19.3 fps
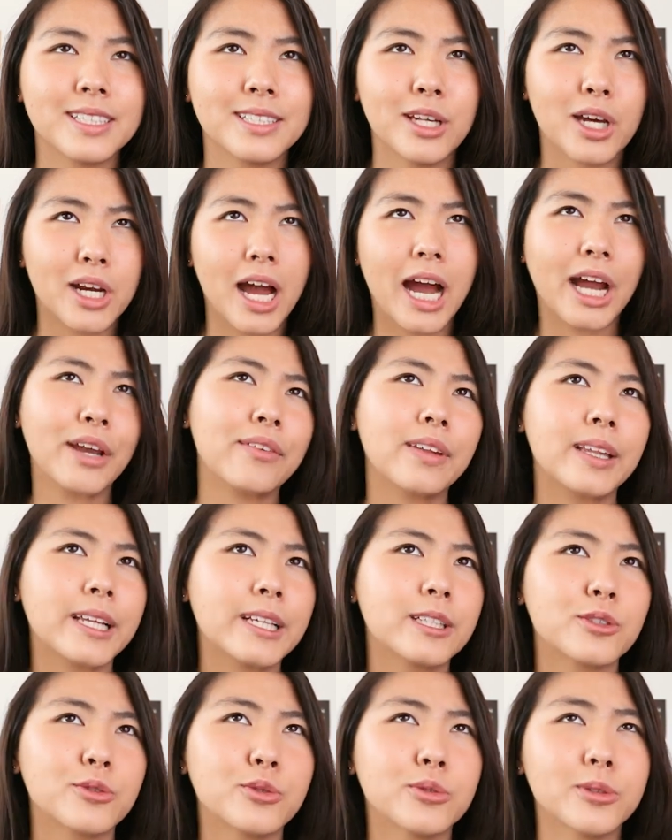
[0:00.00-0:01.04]
it's not Ivy
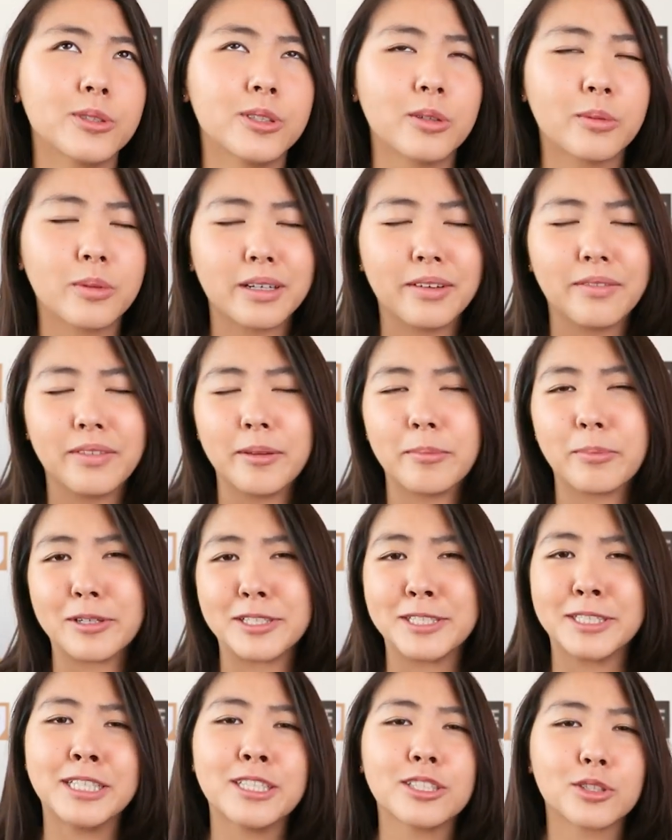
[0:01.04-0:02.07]
League school or one of the
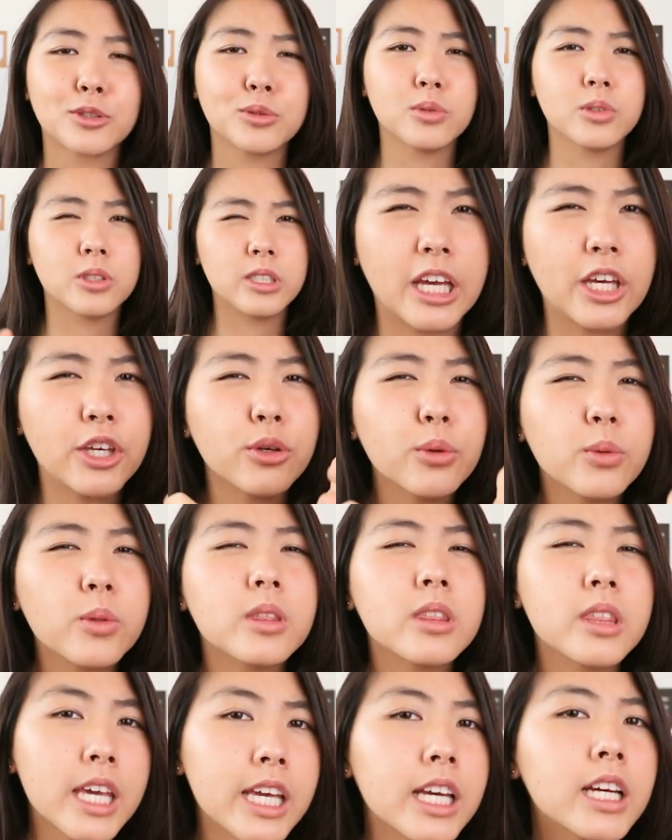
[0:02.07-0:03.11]
prestigious schools that you
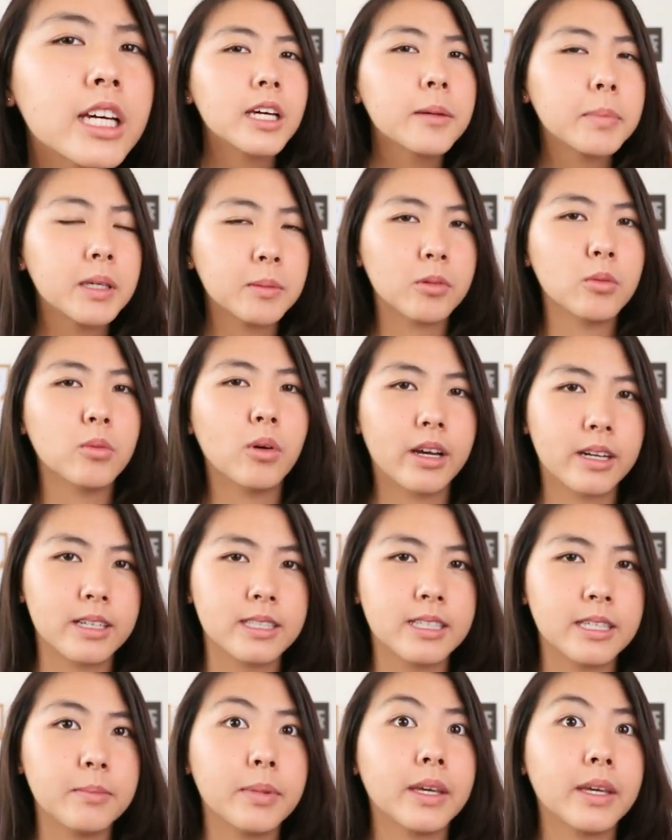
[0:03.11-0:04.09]
think people want to see,